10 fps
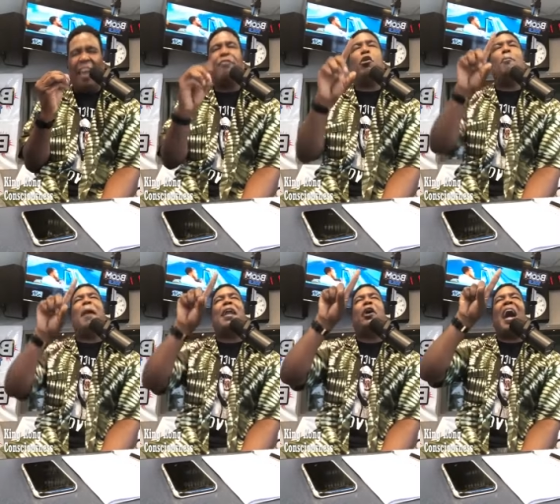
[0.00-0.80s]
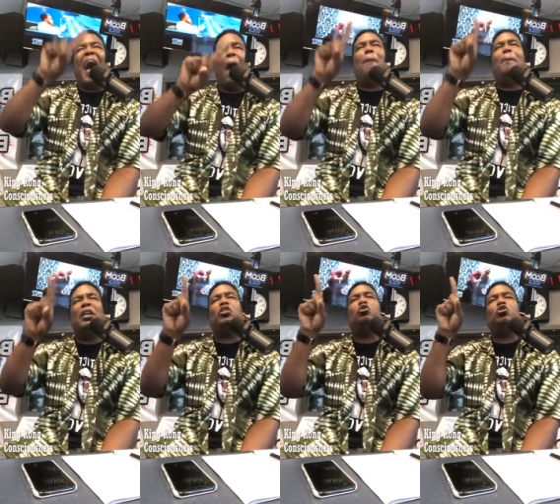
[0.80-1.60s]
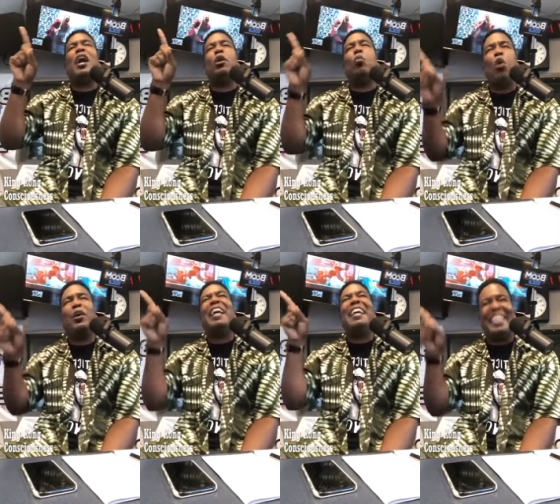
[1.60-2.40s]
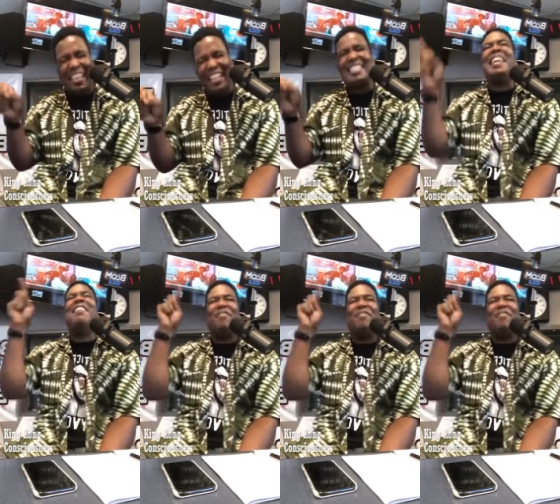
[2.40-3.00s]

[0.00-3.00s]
And no matter how much you try to work against